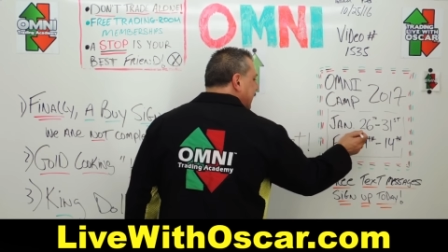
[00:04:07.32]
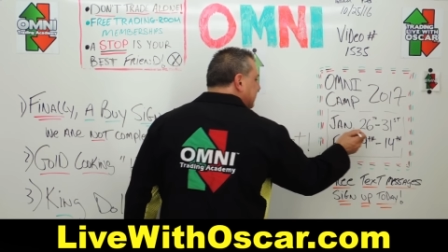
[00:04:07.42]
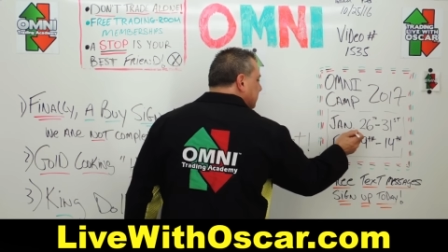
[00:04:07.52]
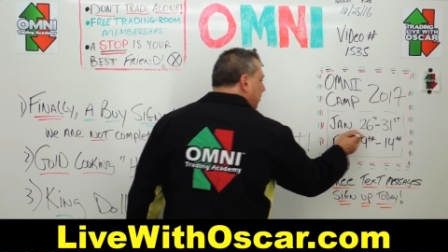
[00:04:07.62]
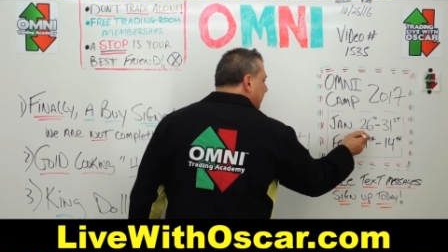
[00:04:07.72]

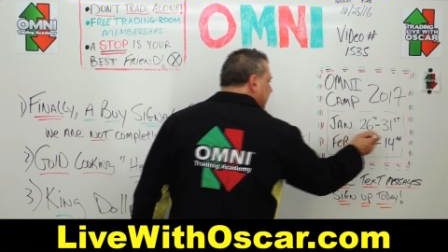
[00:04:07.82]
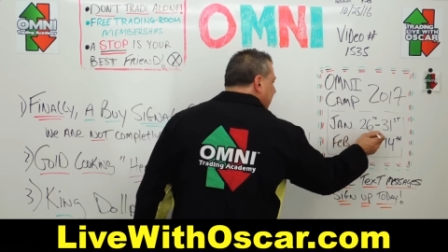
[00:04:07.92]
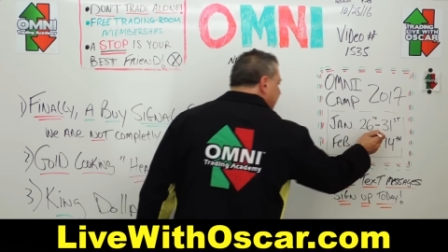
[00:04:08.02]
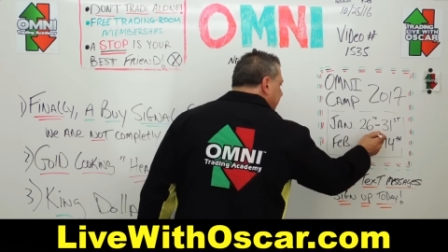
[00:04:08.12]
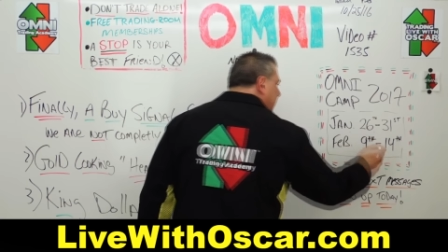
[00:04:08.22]
dates or
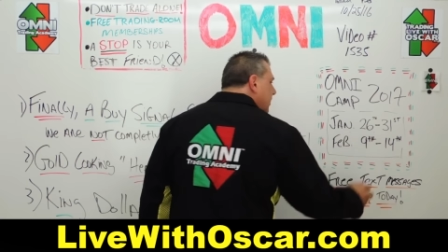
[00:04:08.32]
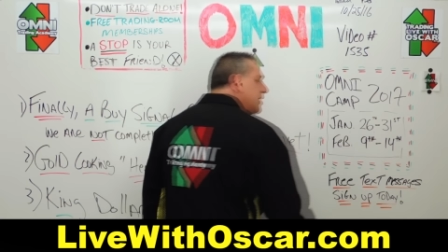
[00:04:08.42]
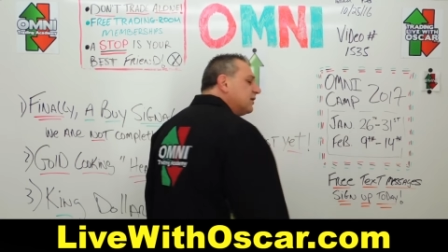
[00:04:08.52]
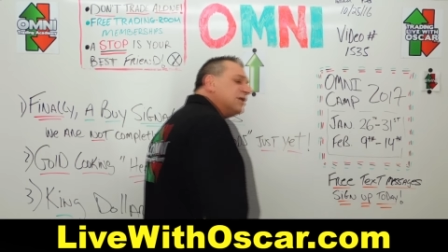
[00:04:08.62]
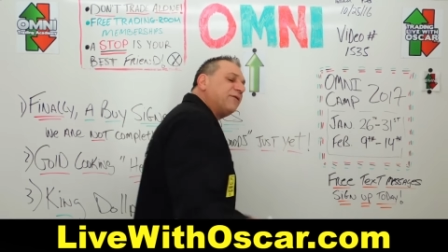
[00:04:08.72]
the other.
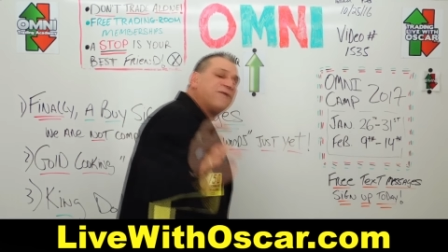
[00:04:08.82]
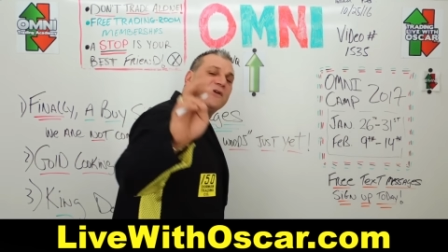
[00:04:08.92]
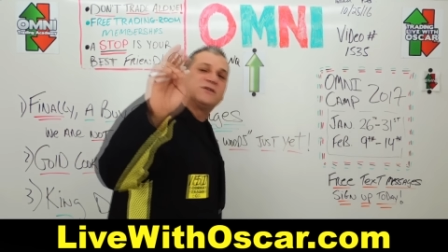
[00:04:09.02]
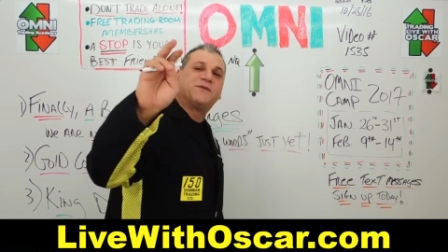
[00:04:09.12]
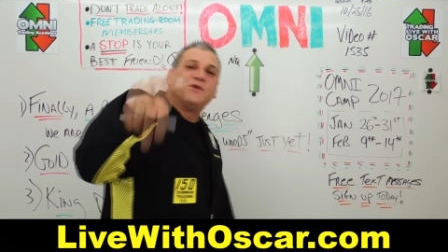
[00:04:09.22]
The
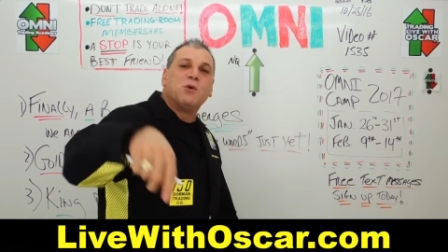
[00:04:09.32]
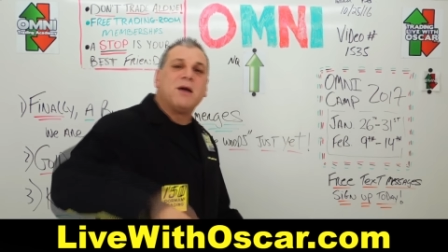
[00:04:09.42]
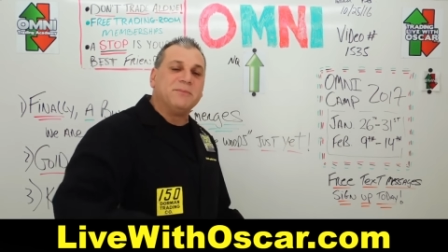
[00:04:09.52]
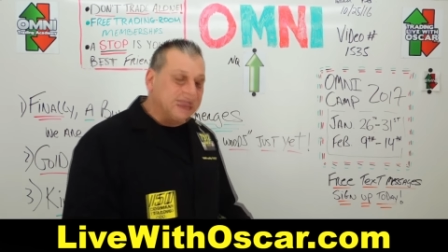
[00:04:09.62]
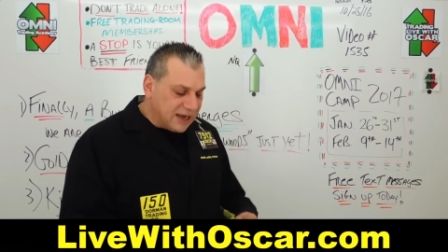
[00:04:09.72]
first few
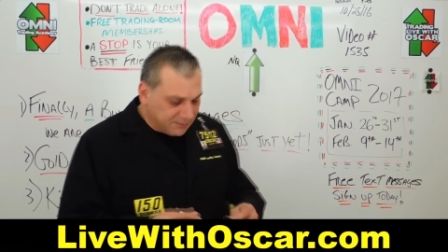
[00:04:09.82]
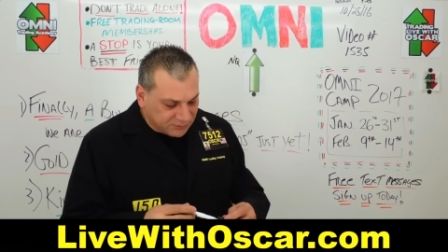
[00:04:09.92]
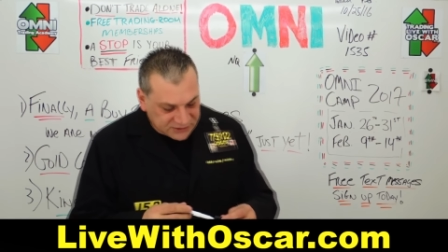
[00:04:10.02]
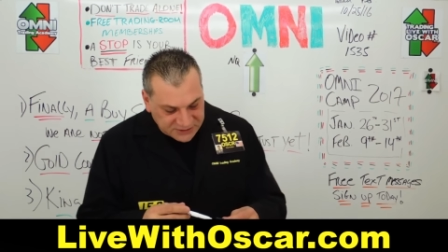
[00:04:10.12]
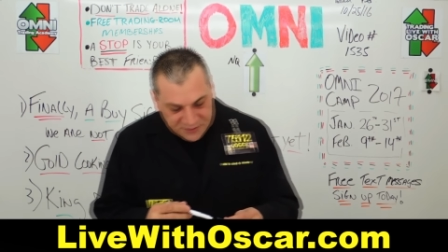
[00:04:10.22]

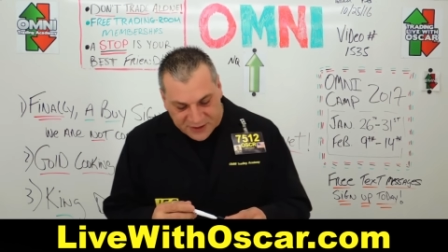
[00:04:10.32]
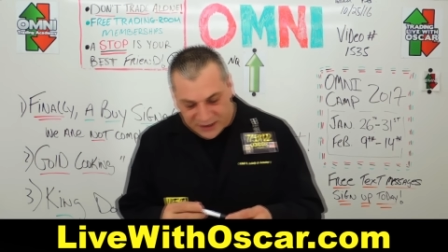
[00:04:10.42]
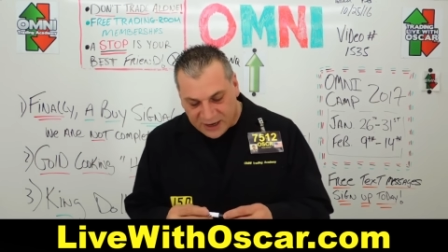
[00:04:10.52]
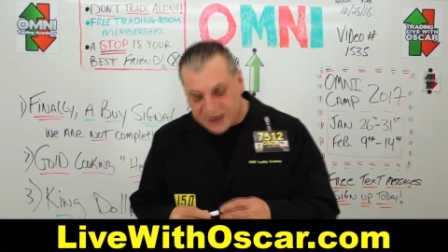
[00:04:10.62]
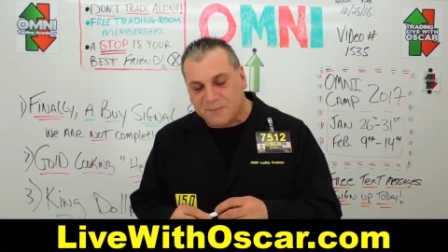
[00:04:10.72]
OmniCampers
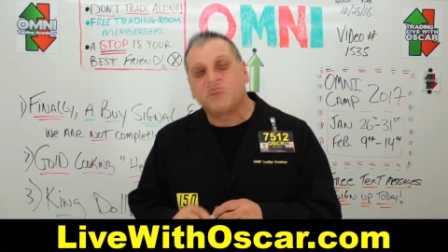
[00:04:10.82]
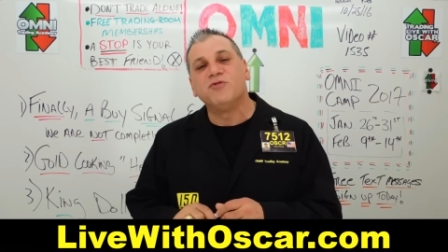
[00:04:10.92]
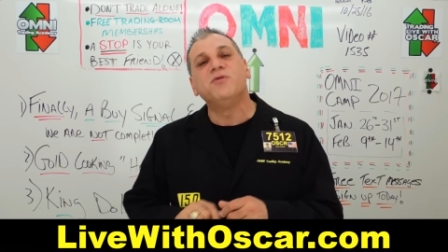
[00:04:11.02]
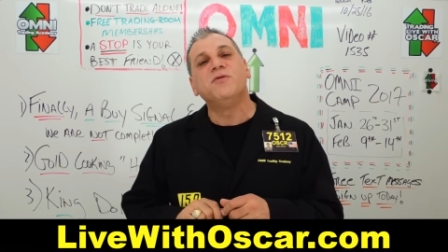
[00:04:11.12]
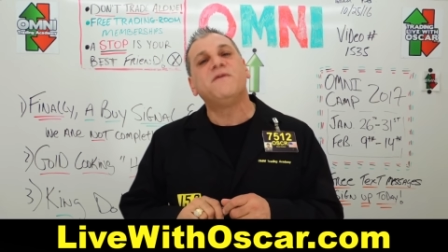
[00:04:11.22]
that I
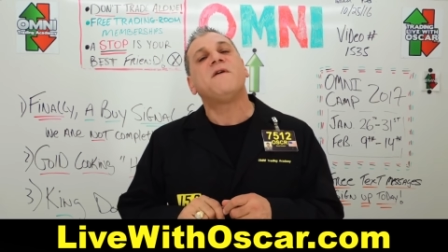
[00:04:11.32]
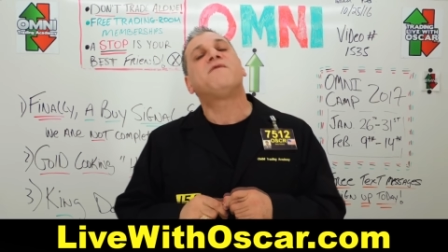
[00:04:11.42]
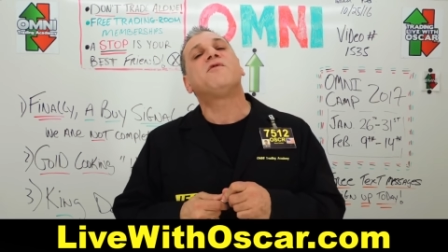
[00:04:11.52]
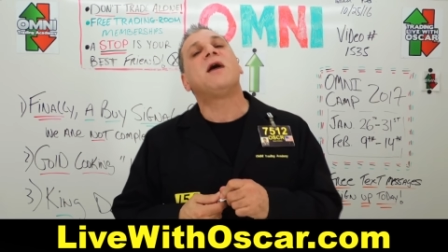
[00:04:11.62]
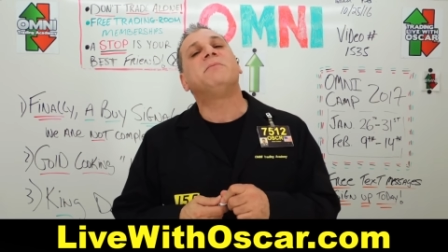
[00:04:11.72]
approve
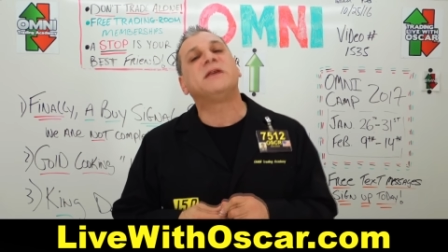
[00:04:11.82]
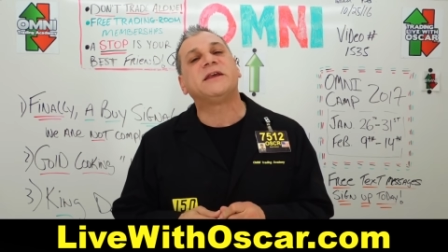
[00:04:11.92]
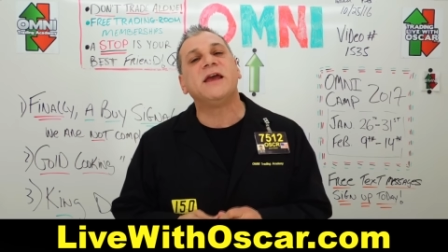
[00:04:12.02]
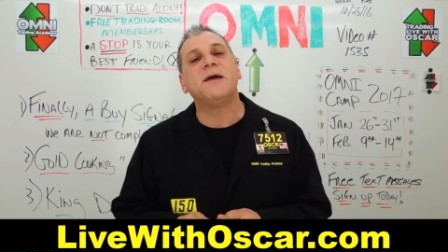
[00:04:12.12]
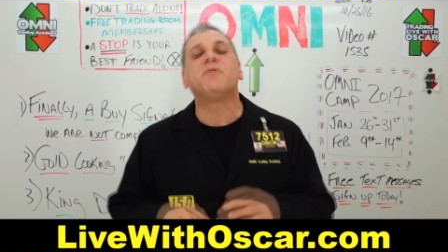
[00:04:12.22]
for
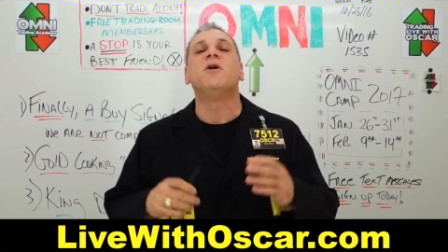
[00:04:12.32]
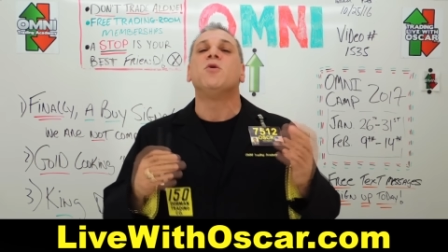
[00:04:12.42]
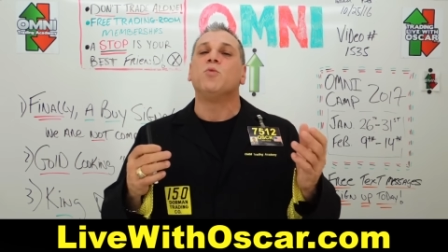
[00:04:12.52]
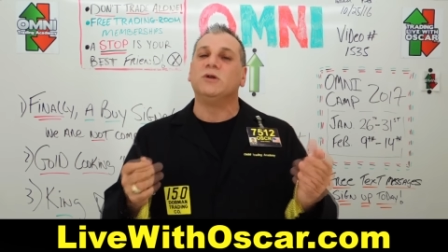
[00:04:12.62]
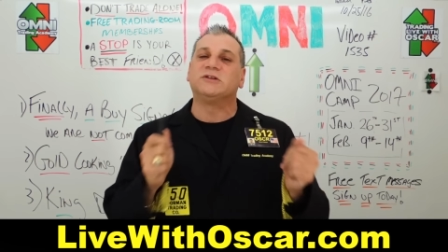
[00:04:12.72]
OmniCamp
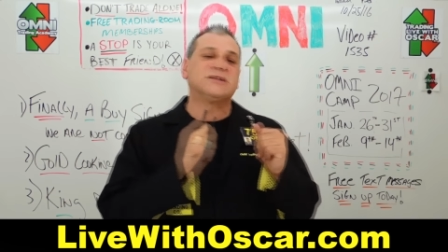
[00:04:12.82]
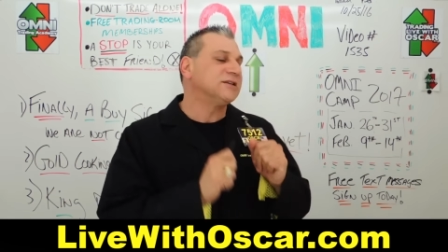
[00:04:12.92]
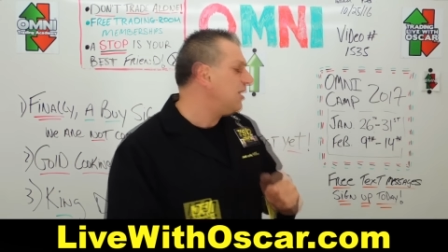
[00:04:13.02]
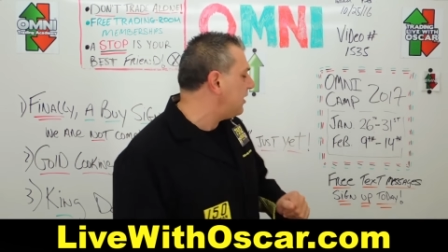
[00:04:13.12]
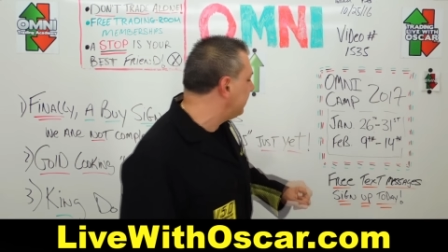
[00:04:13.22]
will
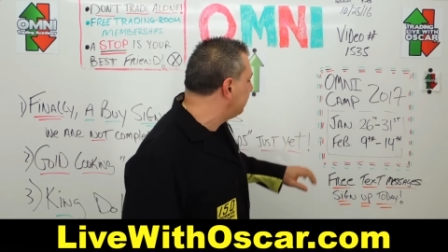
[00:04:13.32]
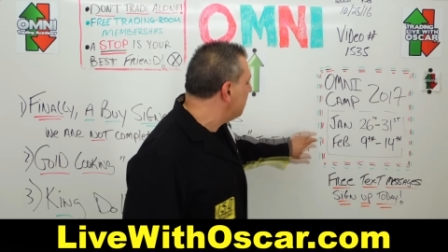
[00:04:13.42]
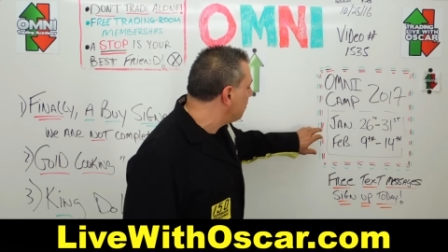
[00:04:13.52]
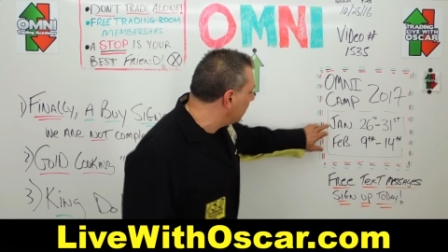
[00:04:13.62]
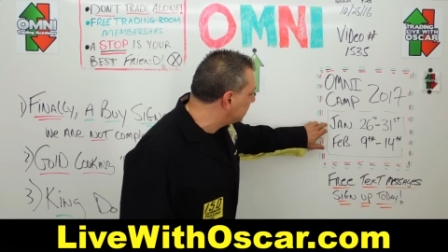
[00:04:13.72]
decide
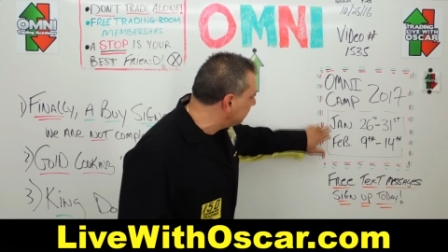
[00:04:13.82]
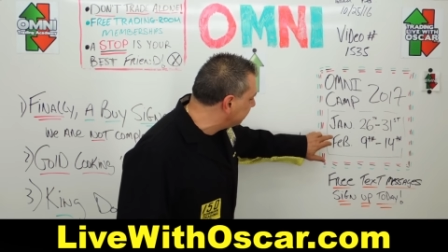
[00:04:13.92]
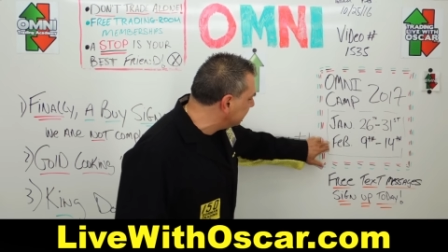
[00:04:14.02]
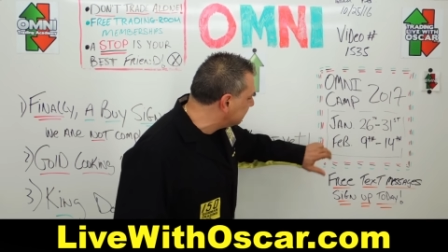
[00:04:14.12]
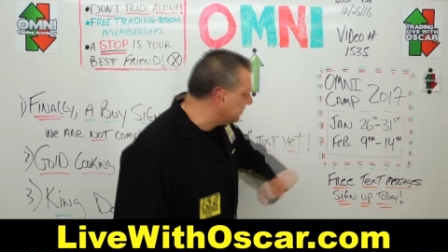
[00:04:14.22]
which
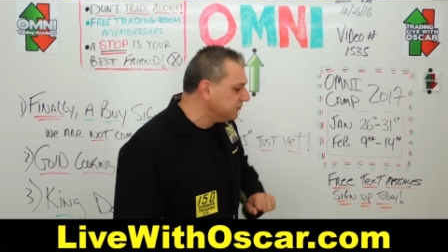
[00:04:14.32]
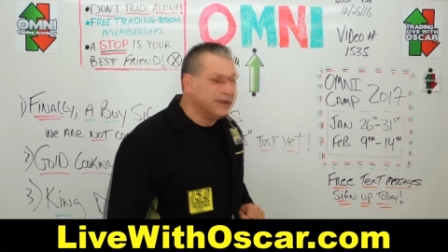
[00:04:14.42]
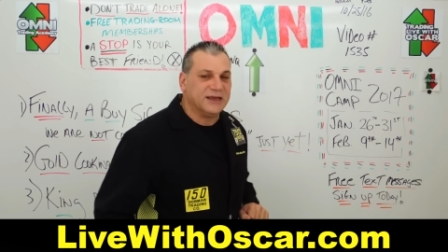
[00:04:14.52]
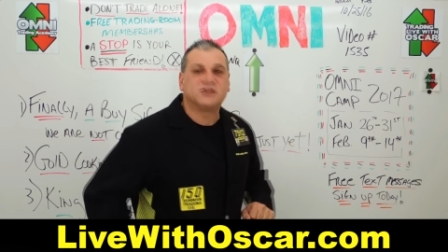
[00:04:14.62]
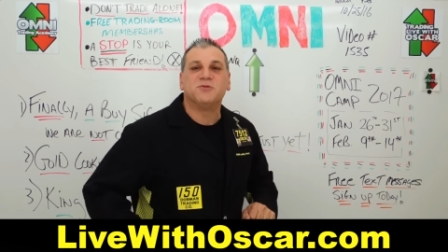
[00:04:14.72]
of these two
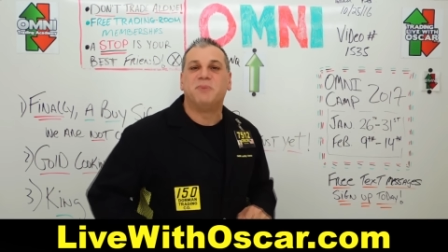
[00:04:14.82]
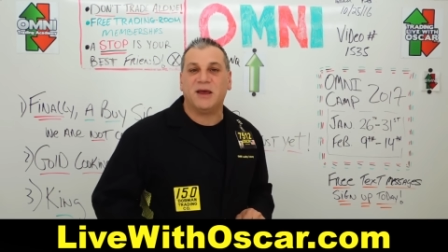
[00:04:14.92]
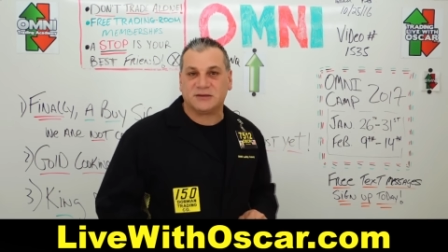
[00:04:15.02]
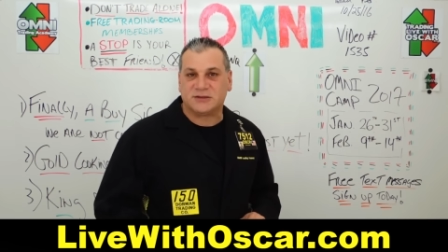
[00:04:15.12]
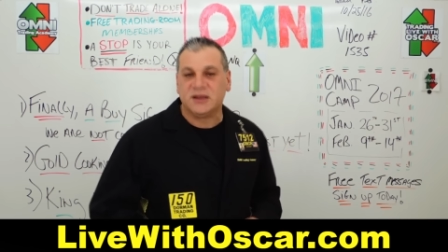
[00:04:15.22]
dates are
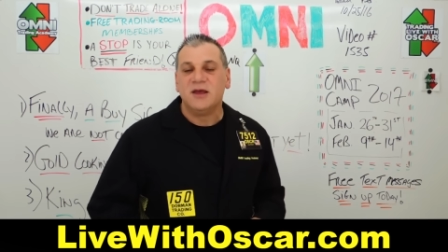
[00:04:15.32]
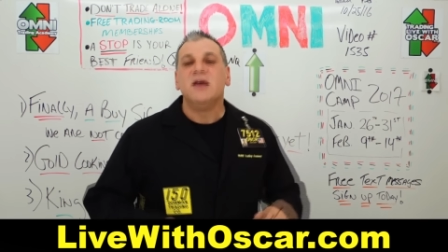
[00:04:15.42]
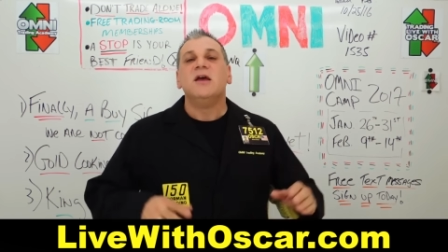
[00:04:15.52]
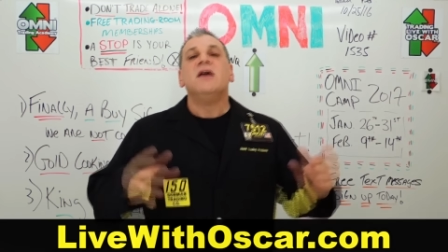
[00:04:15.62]
best.